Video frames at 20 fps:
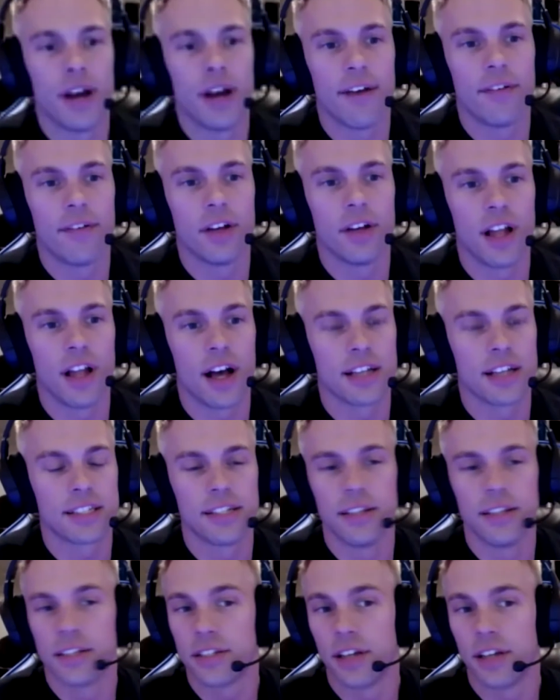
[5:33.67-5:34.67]
a Lost in
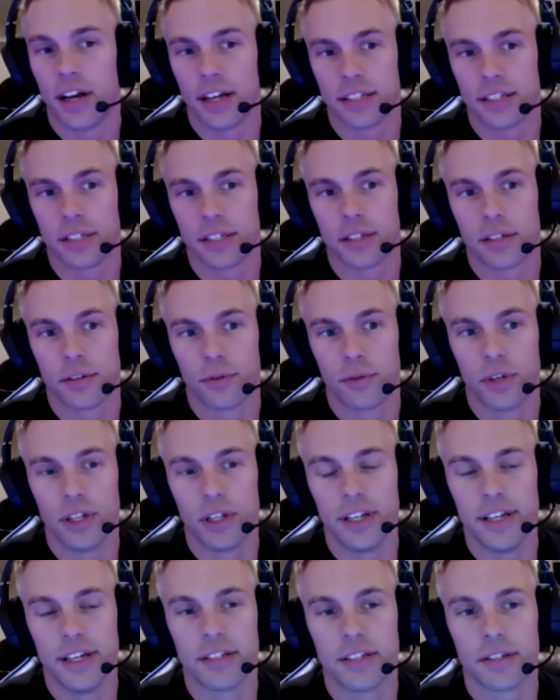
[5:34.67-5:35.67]
the Sauce
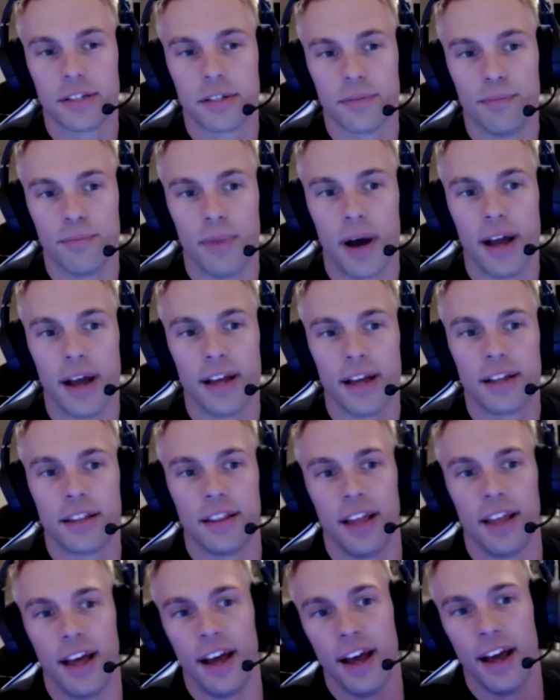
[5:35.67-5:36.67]
release, Mike,
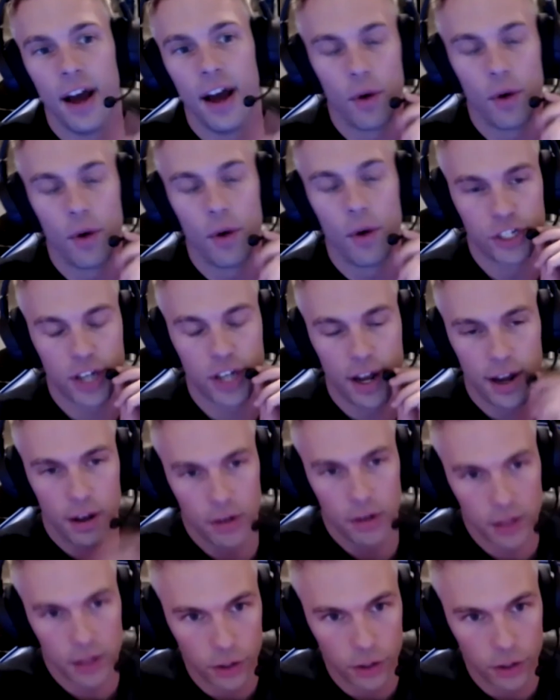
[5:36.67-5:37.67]
that I want to shout
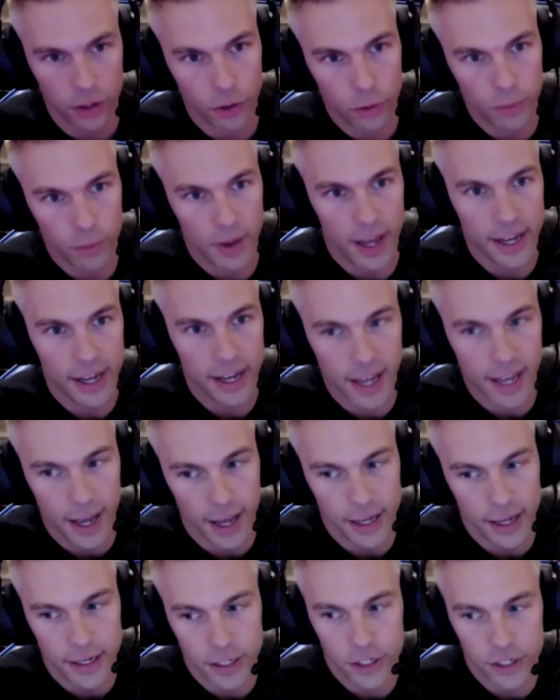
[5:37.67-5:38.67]
out. Loom,
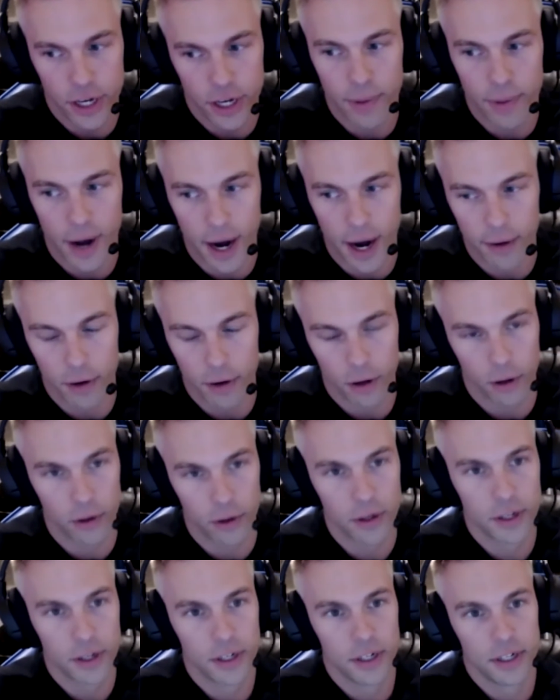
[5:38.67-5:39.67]
aka DJ Pyro,
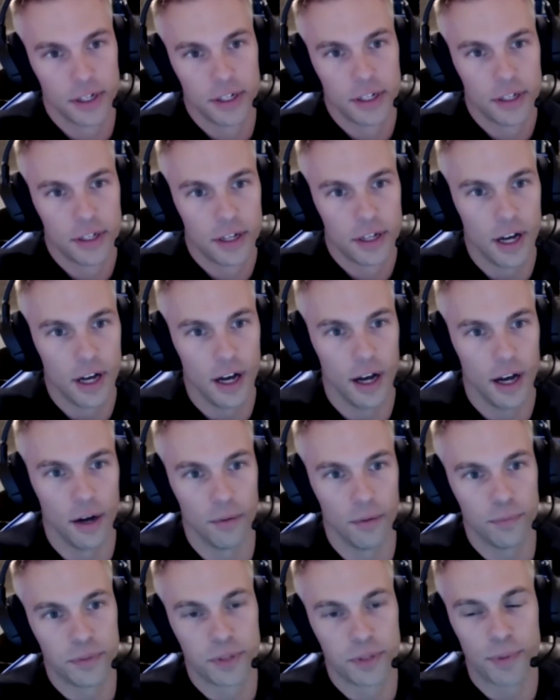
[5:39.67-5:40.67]

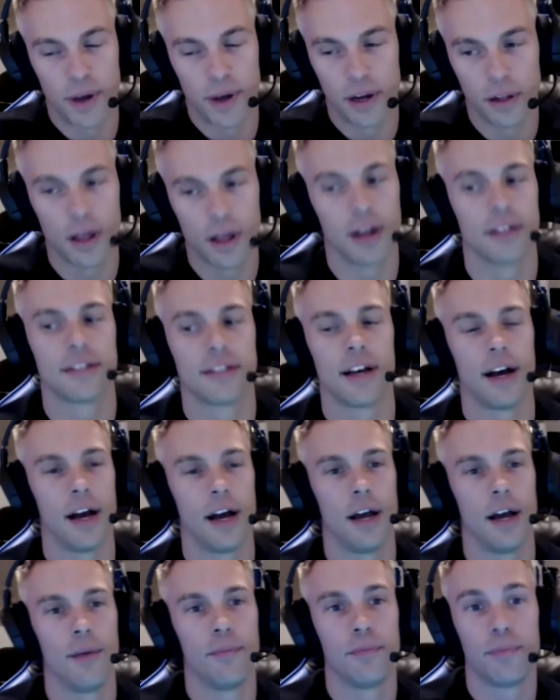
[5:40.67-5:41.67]
spent a lot of
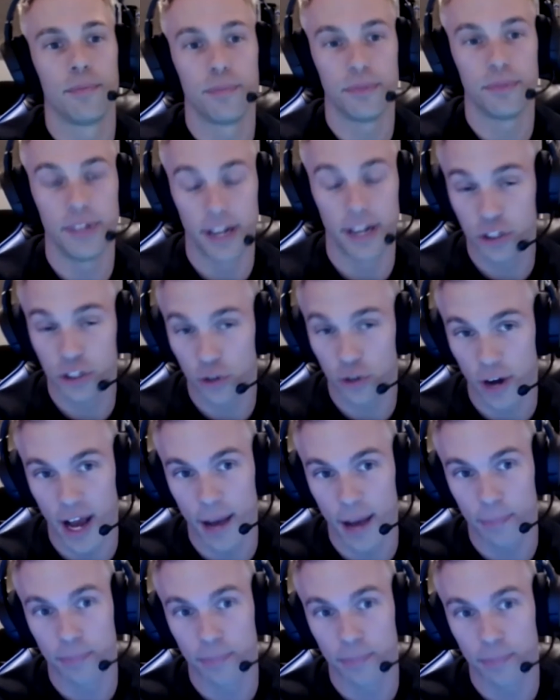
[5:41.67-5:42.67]
time, did a
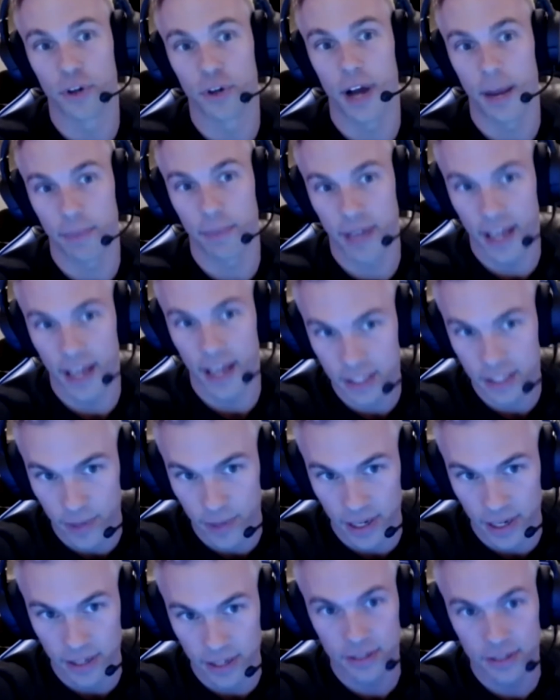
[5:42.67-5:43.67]
trap guest
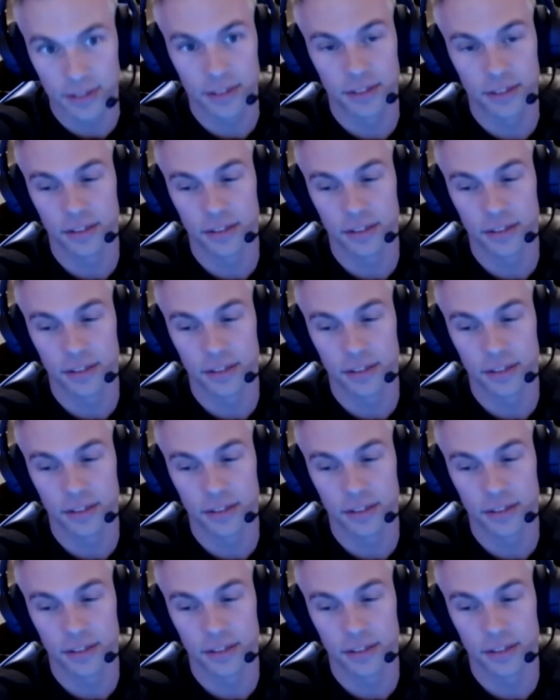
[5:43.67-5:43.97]
mix.